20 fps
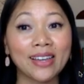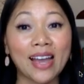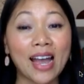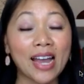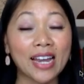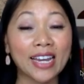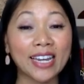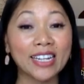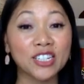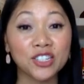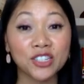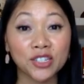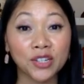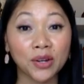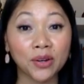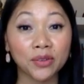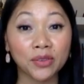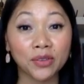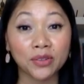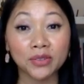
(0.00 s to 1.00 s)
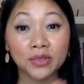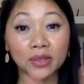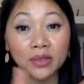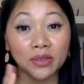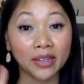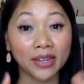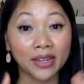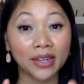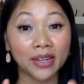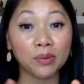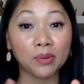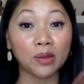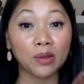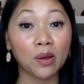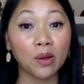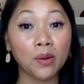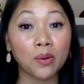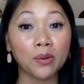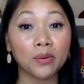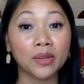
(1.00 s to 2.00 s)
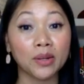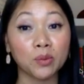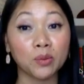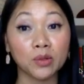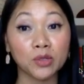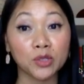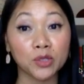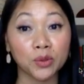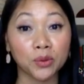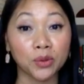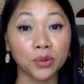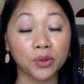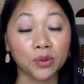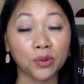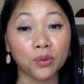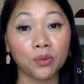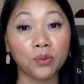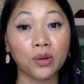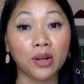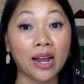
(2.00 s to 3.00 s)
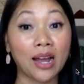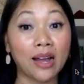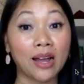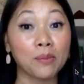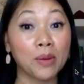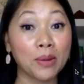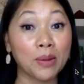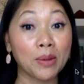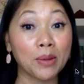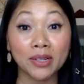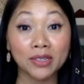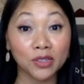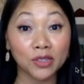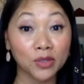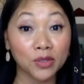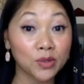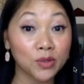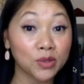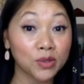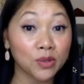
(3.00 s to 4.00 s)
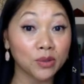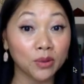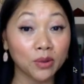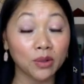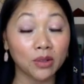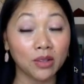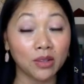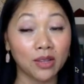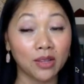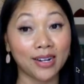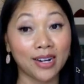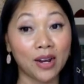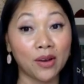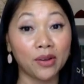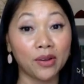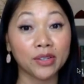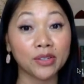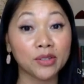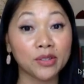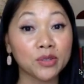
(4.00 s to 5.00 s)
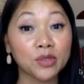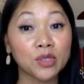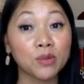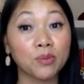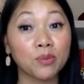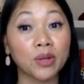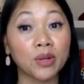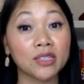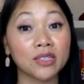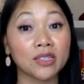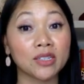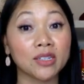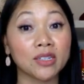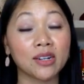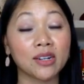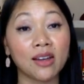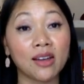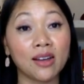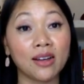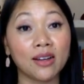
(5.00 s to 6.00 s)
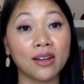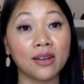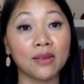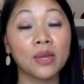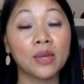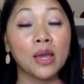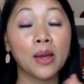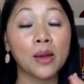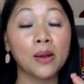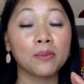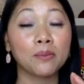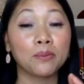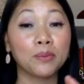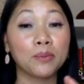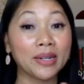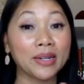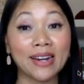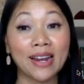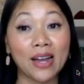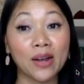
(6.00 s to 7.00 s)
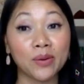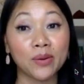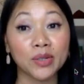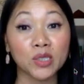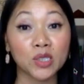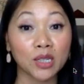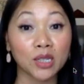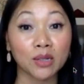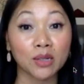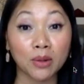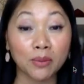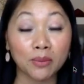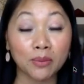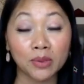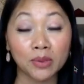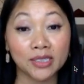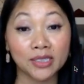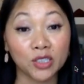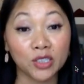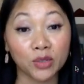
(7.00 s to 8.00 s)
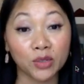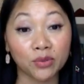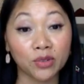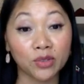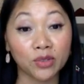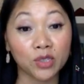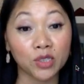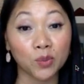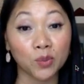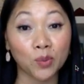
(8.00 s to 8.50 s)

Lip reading: I can share, there's a link below that will show you what my budget used to look like and how I used to budget. But now it's going to be completely different just